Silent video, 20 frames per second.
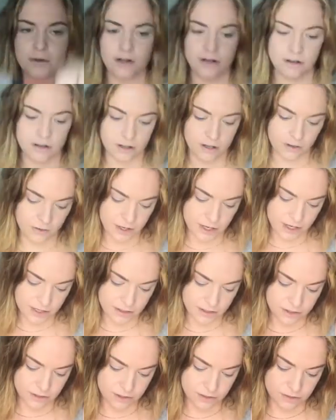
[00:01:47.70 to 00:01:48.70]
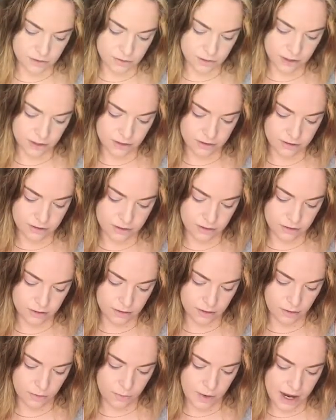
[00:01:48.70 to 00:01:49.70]
gonna go ahead and just do a little,
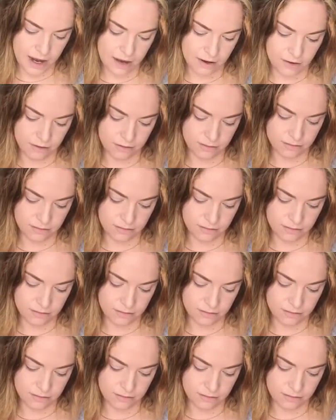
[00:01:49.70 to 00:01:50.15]
oh wow.